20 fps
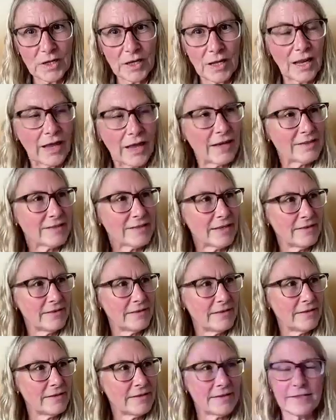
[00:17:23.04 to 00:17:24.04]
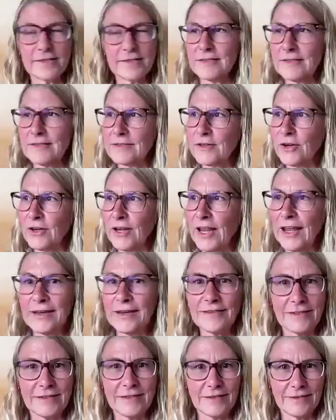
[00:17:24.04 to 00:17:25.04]
realized that this is
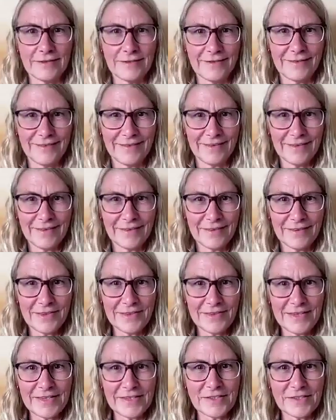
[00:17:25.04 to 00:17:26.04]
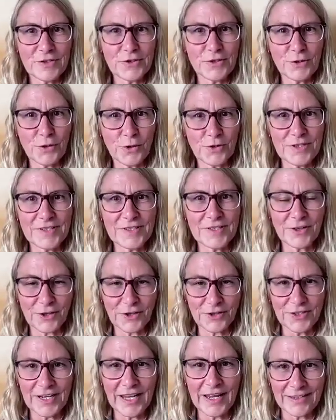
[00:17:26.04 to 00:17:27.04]
connected, that these stories are
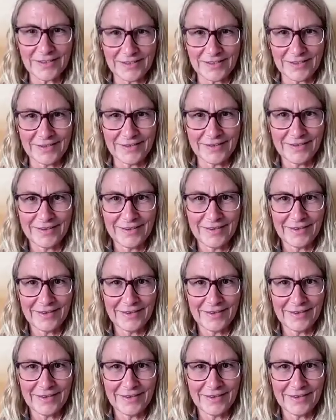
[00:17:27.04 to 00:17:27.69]
connected.